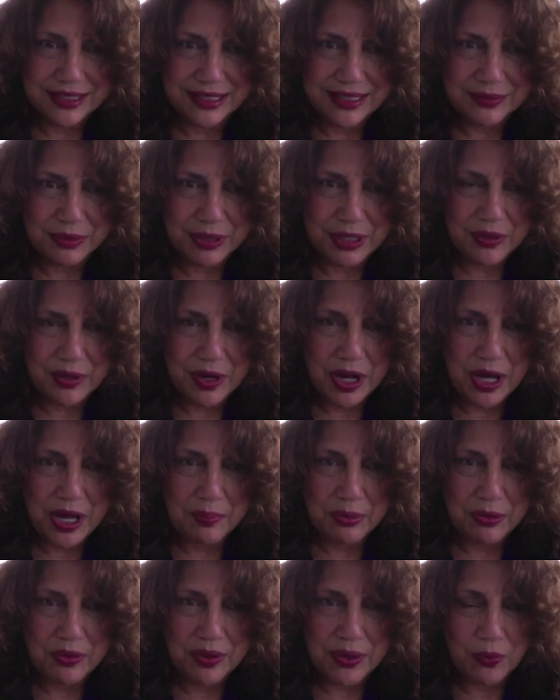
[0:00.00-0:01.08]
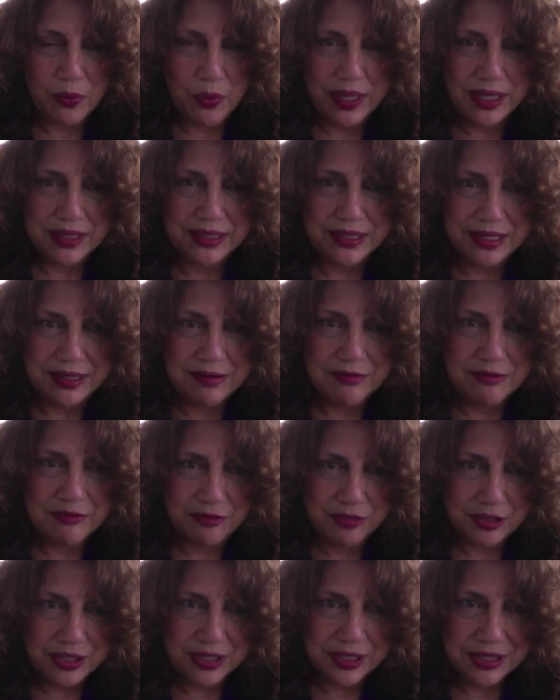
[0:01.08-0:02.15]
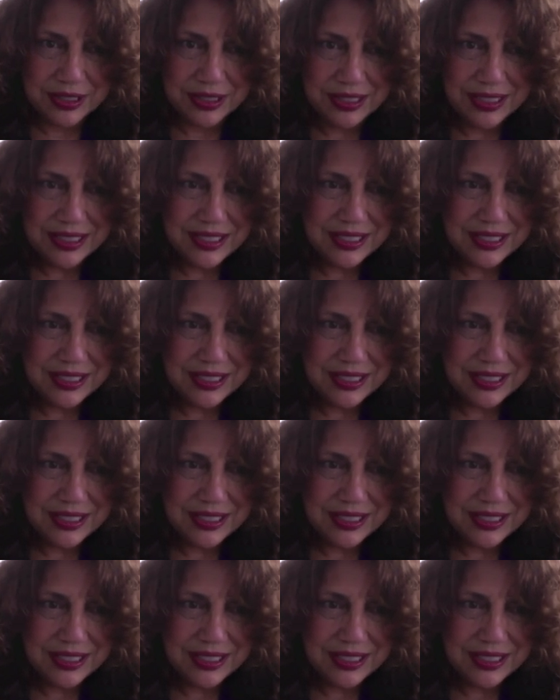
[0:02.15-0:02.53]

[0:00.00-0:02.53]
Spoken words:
and we don't operate well in fear.